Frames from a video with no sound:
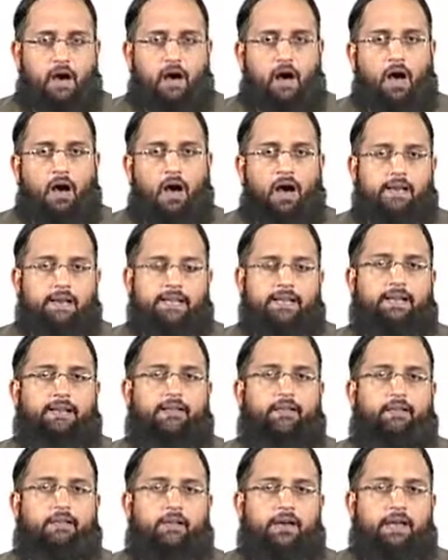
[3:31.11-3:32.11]
are
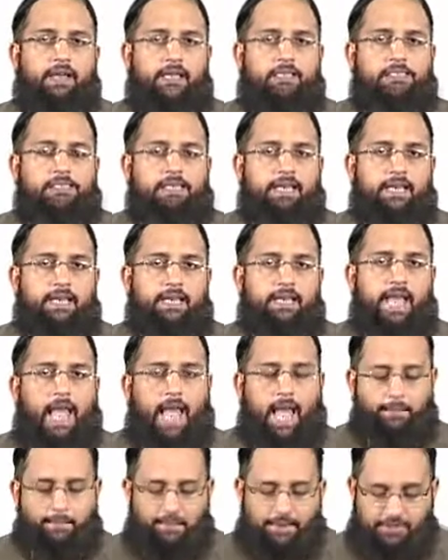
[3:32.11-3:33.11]
categorized in
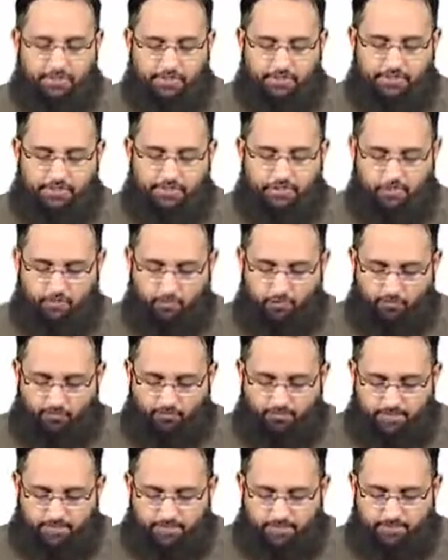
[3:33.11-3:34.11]
application
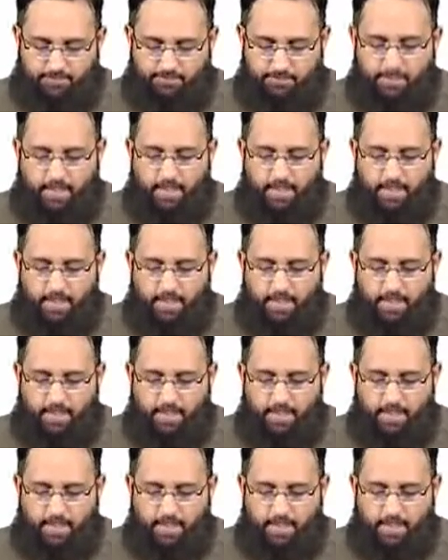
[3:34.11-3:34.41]
softwares.